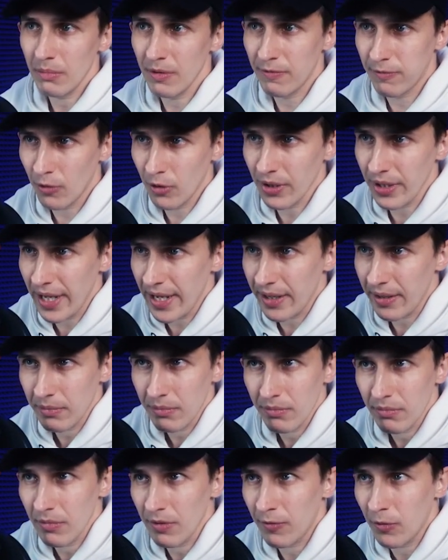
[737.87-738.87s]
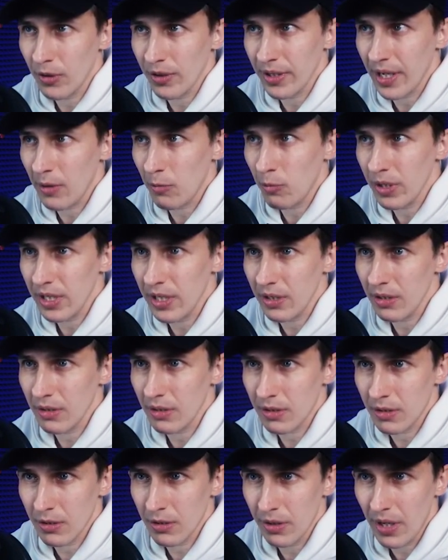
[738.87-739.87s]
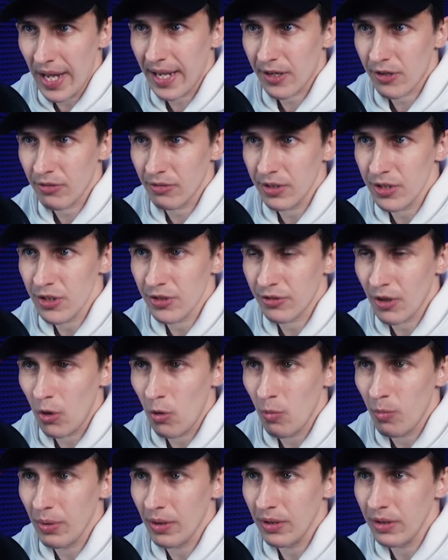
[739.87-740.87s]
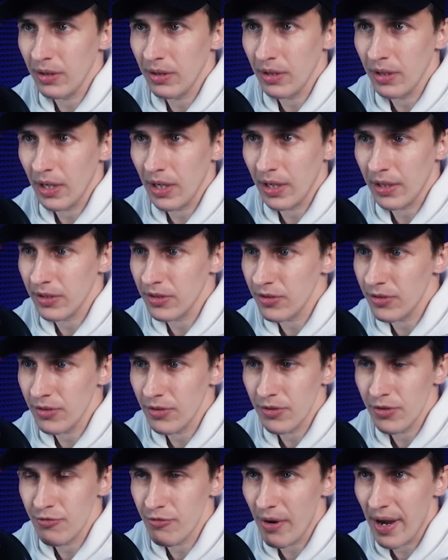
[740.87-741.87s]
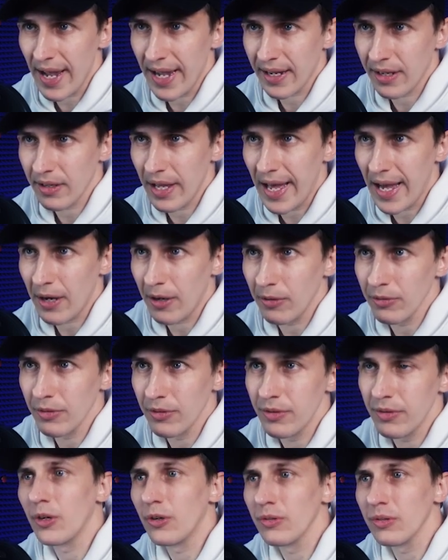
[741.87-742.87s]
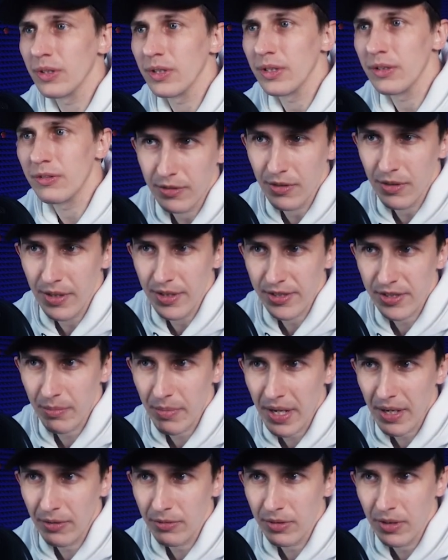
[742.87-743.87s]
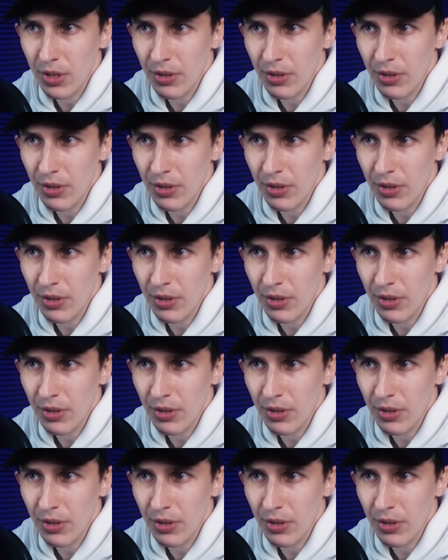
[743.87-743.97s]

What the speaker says: before that, we could actually just open and drag out only to this amount.